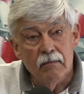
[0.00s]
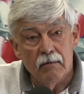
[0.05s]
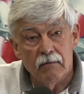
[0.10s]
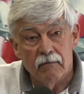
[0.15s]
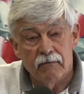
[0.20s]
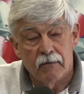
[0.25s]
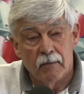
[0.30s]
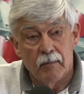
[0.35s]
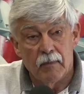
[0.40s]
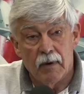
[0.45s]

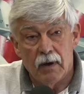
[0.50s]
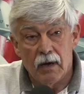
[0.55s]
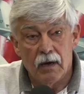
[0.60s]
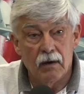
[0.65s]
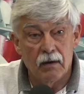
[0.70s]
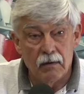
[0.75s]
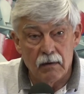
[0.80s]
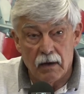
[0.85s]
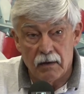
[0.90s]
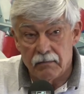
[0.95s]
from
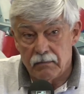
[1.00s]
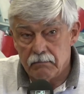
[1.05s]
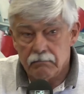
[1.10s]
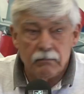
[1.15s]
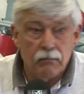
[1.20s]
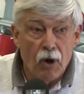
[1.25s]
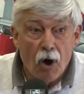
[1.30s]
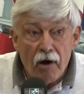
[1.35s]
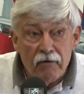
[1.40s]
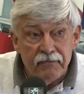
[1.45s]

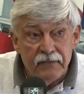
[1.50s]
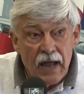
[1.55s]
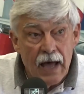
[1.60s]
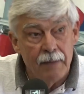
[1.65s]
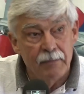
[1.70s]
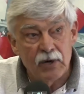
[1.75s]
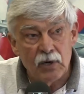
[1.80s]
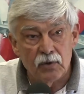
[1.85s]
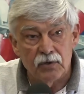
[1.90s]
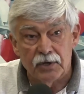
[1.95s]
off
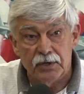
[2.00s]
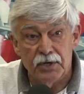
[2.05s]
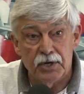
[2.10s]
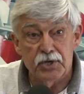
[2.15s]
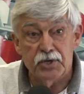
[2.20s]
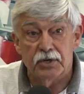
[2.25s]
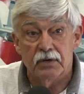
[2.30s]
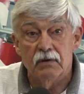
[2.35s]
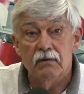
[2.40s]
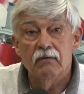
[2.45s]
nominal
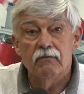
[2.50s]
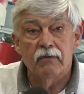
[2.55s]
condition